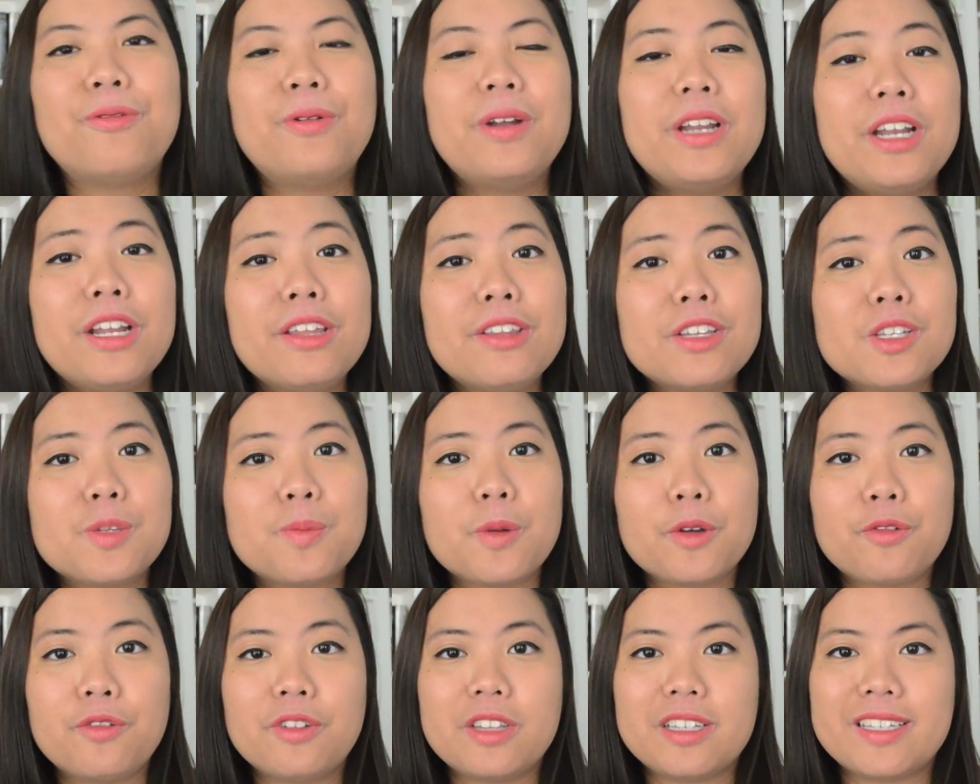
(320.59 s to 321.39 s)
Reading this
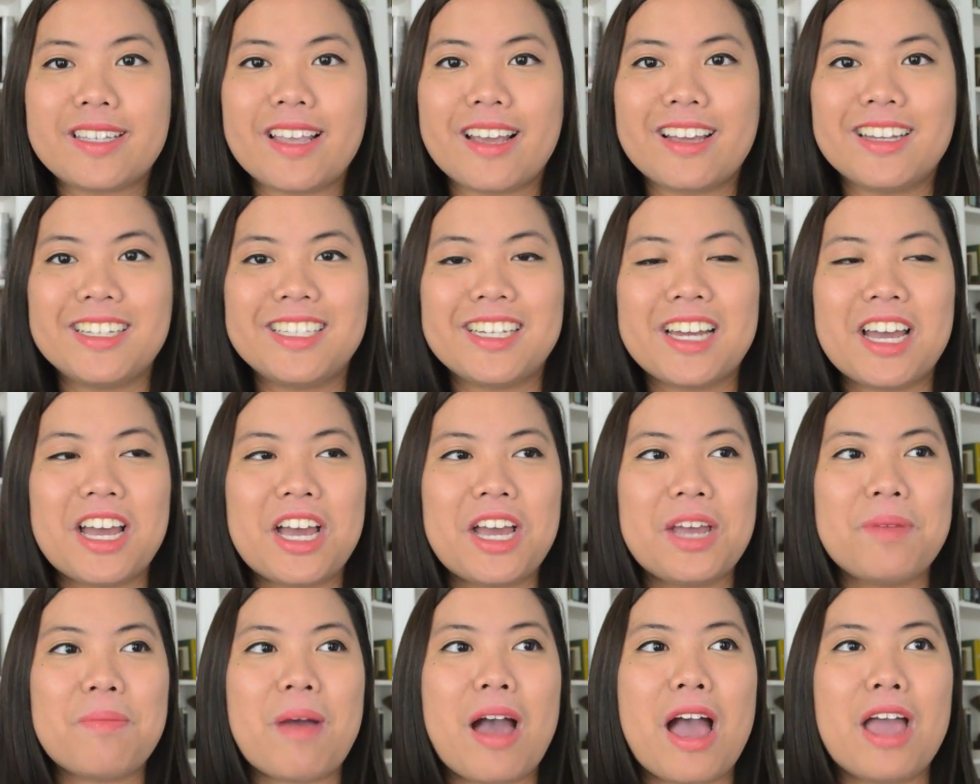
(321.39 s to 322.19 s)
book for the second
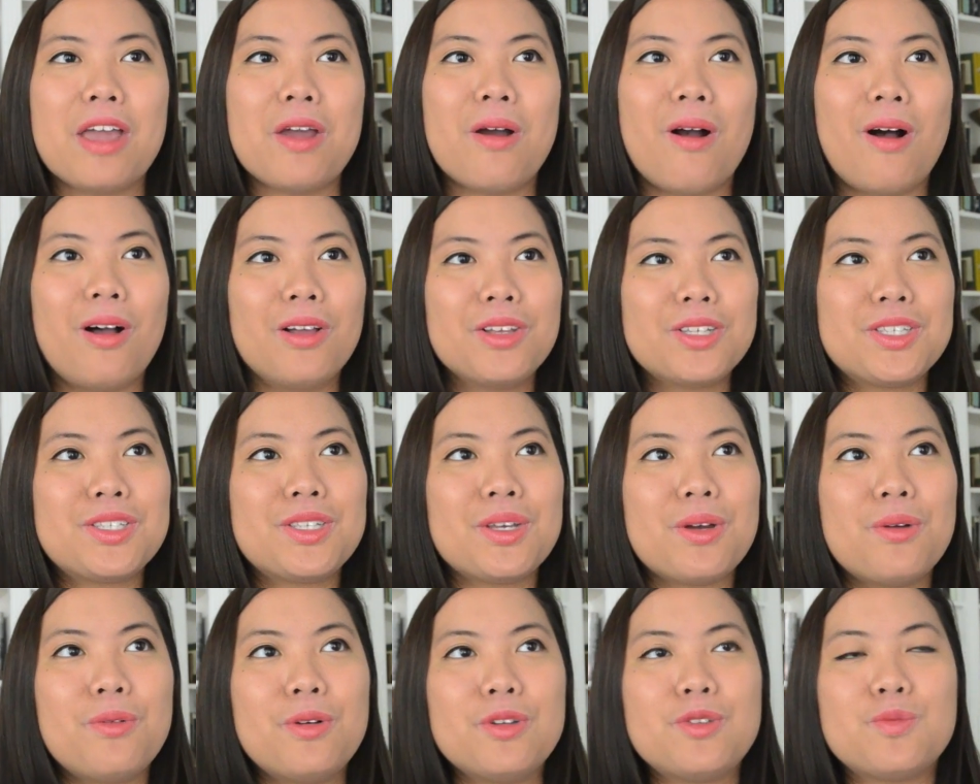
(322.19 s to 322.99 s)
time, I
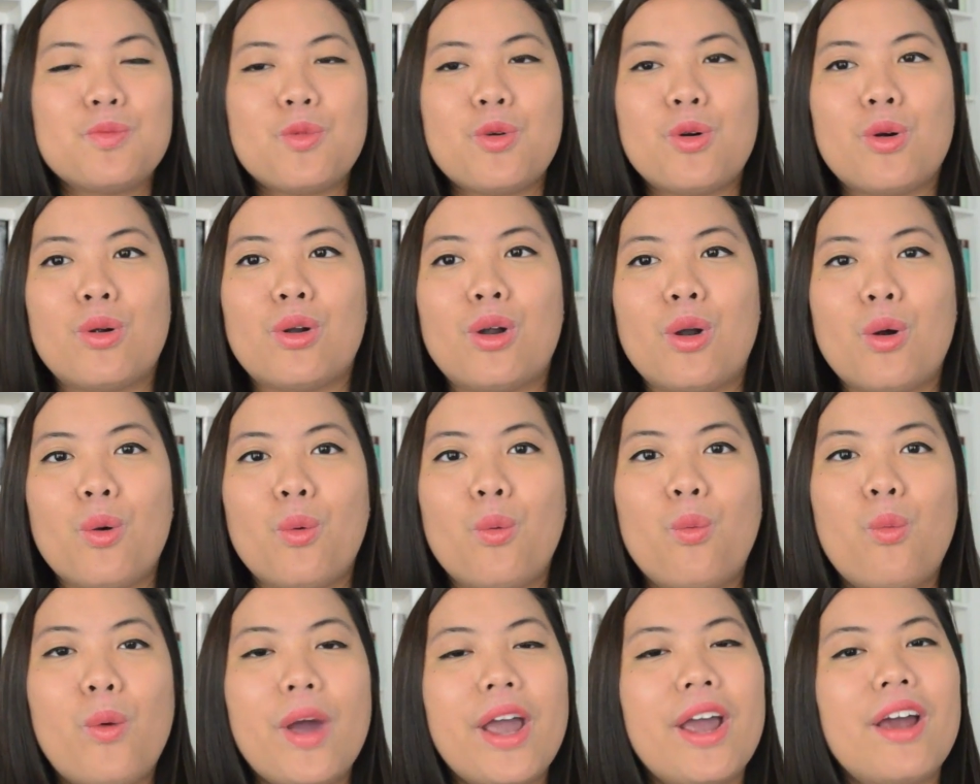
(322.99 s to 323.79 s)
also was more
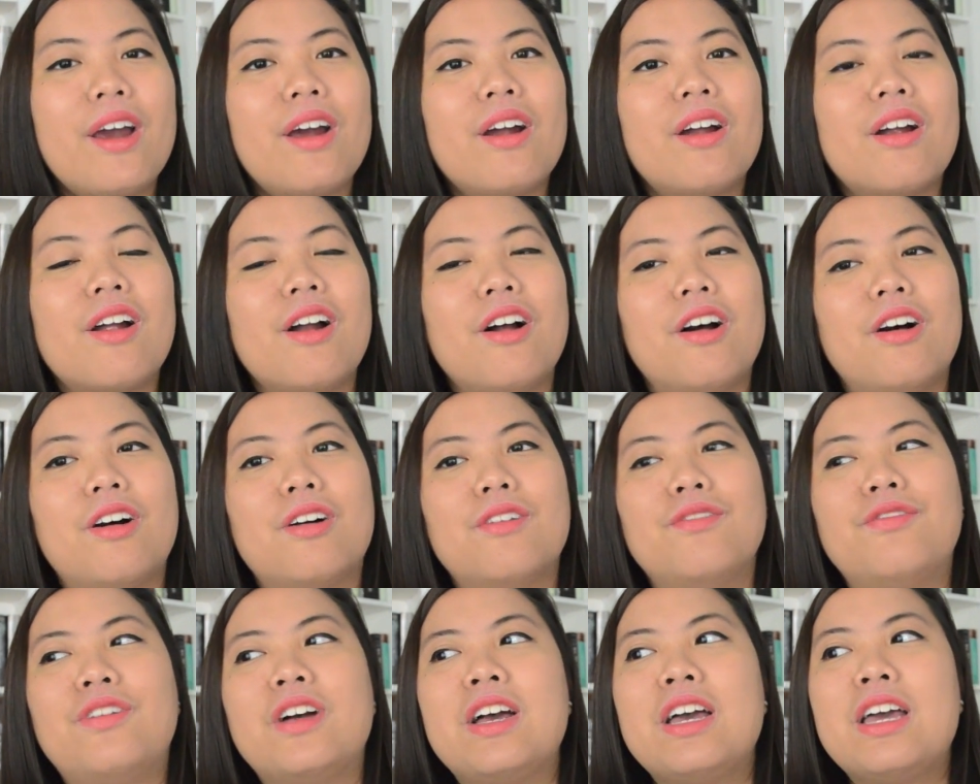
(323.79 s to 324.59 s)
aware
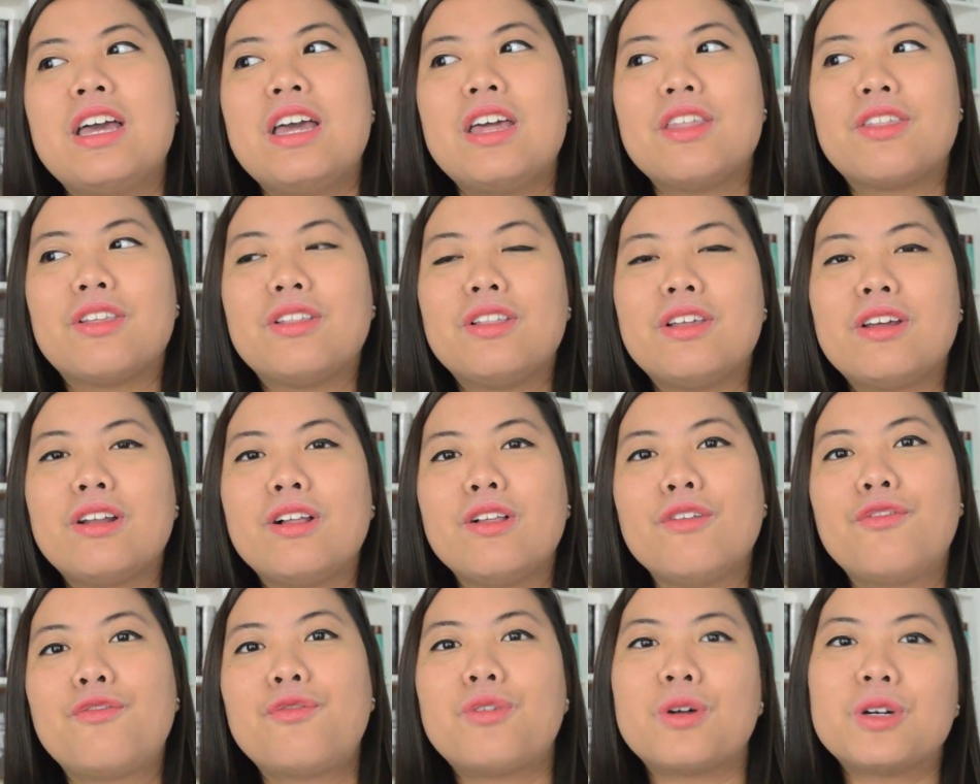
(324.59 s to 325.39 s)
of the
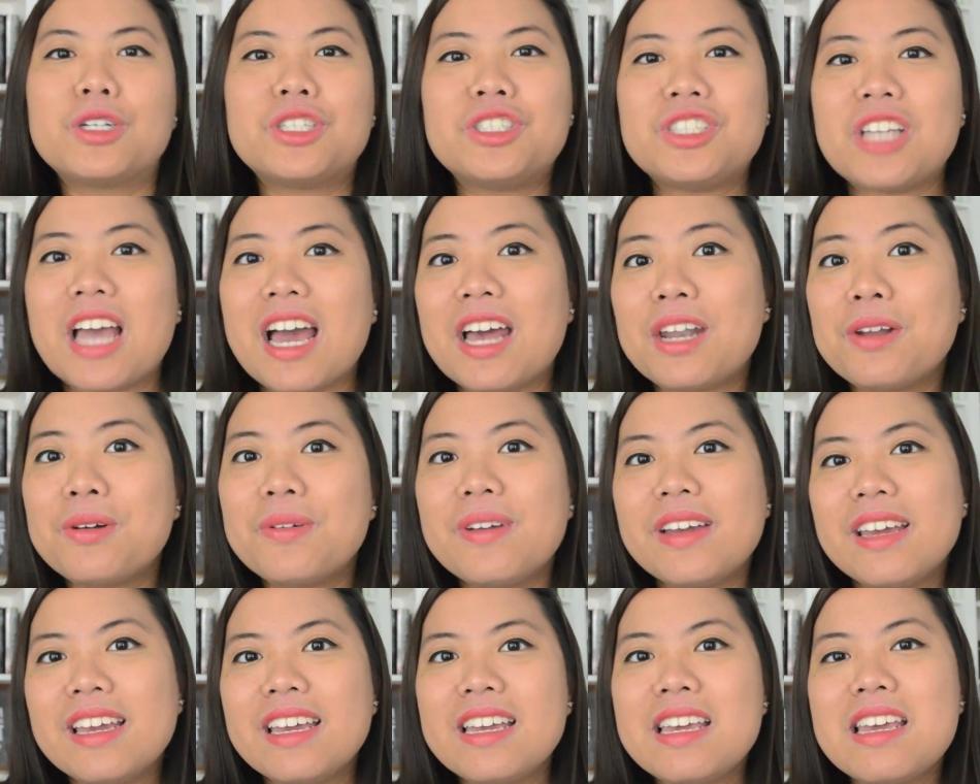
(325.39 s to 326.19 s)
little
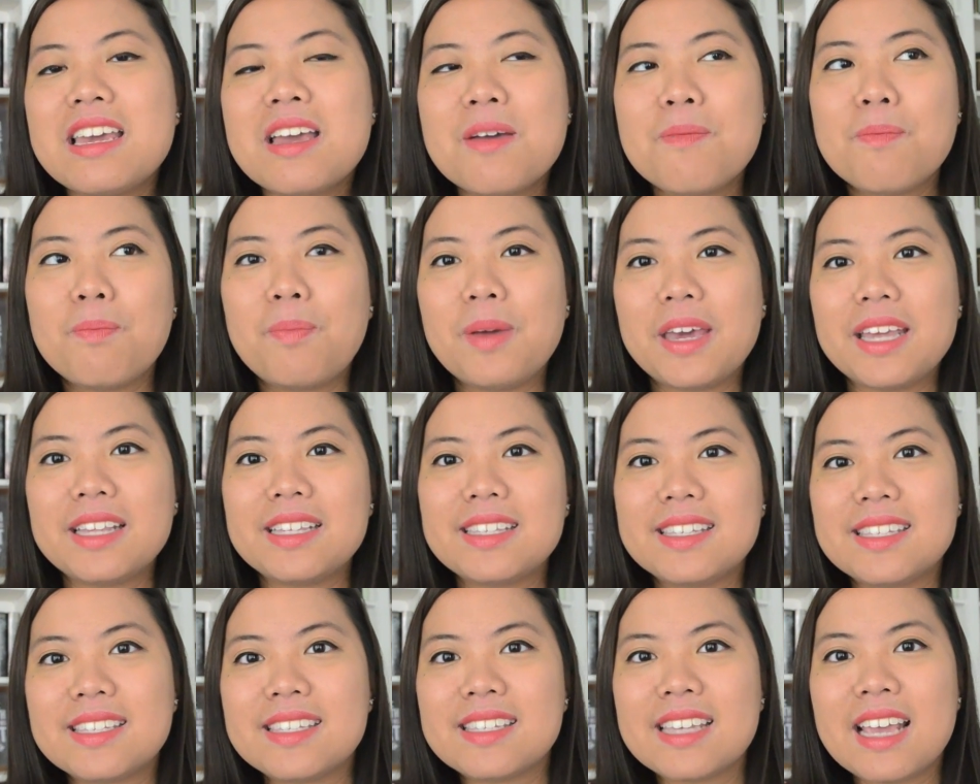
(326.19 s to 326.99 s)
foreshadowing
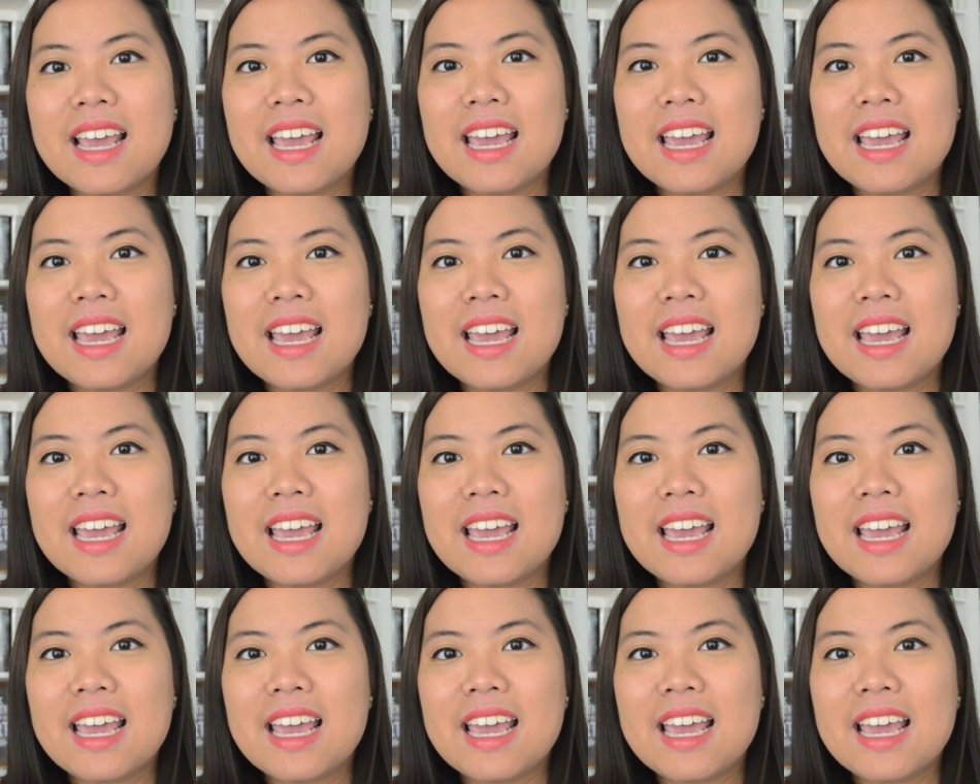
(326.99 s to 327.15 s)
bits